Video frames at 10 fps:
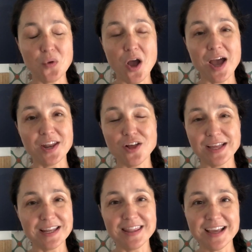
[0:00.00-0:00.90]
hot, all I
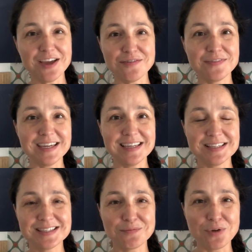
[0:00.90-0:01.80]
can think of
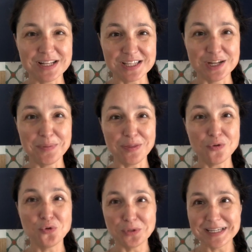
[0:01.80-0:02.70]
is what is gonna be the
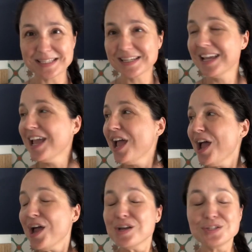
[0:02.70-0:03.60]
coolest.
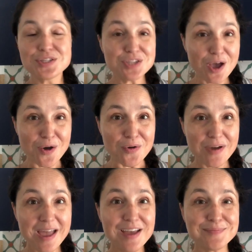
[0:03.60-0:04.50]
So
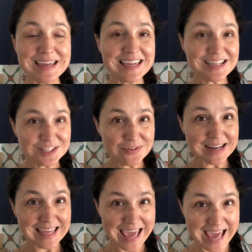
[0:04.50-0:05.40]
my kids are
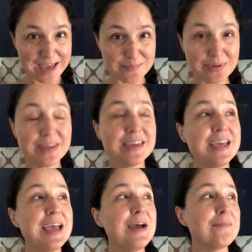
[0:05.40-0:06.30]
at camp,
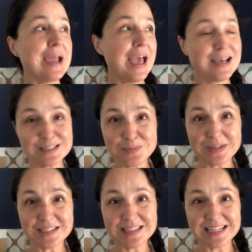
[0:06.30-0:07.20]
my
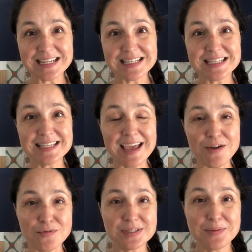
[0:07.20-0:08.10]
husband is
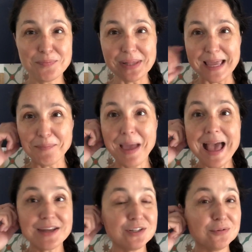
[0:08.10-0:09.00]
out playing
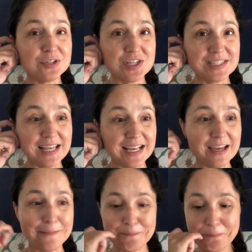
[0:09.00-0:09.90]
paddle, which is like a